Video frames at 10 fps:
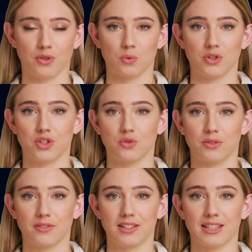To ensure
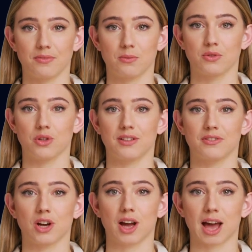that test
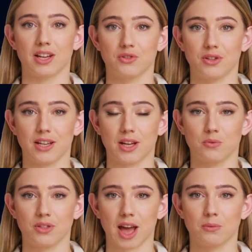metrics are accurate
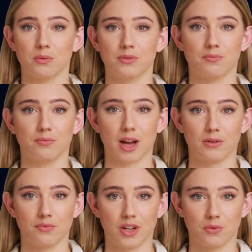and reliable,
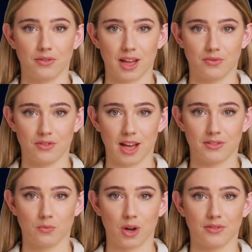I follow
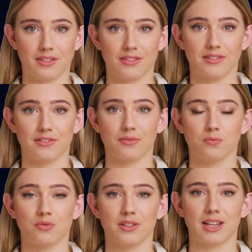standardized processes
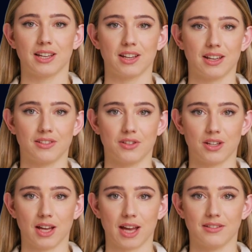for data
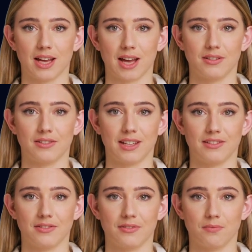collection and
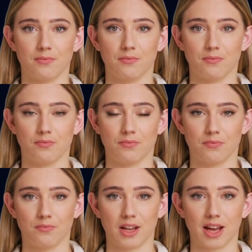analysis.
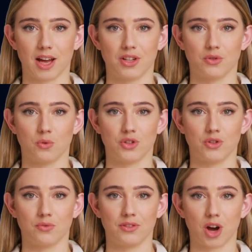I also
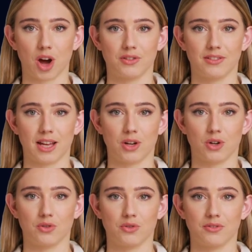ensure that all
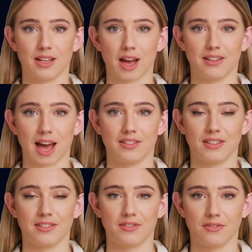stakeholders have
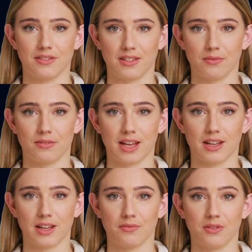access to the same
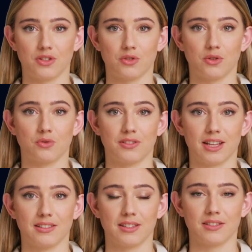data, so there is
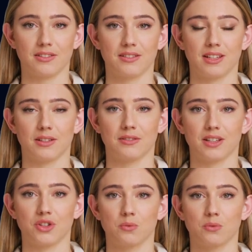consistency in
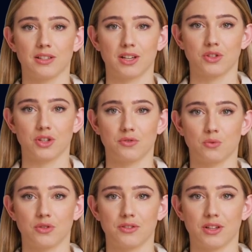the interpretation of
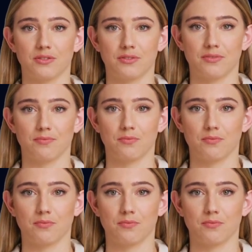the results.